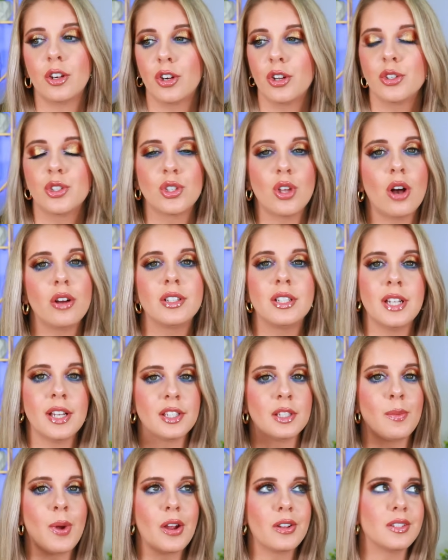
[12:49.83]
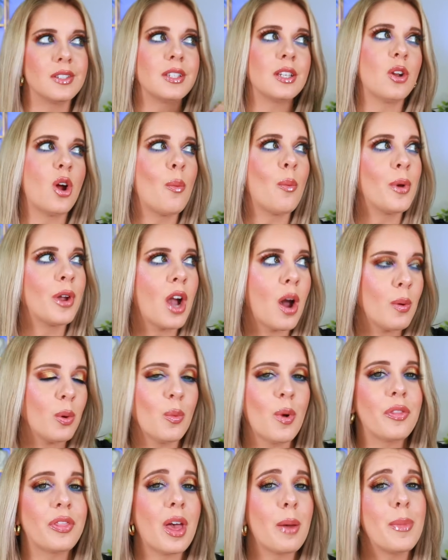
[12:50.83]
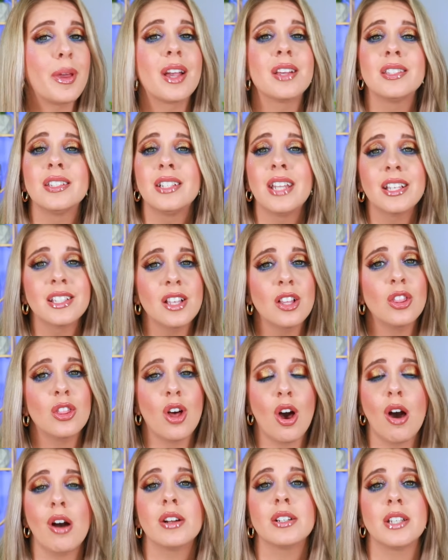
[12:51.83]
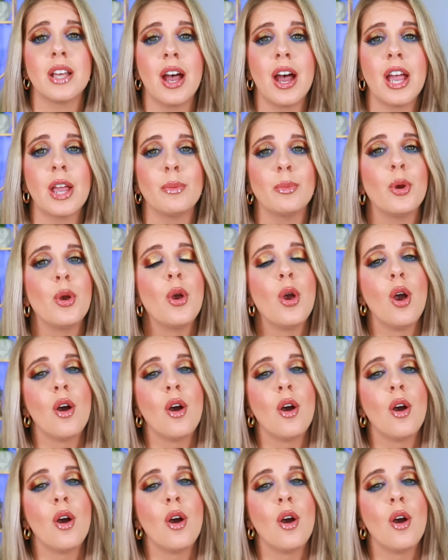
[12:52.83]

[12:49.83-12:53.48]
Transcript: could have saw Danessa Myricks and said, oh my god, we want that because it takes a long time